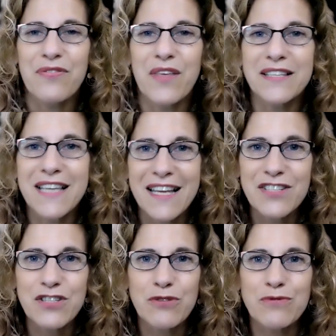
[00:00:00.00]
They
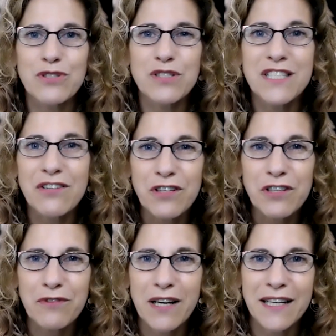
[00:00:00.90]
tend to
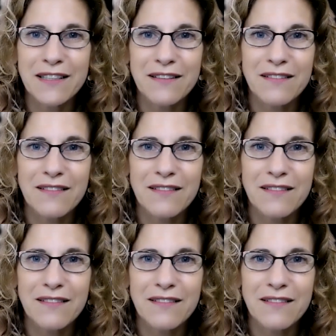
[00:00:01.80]
deteriorate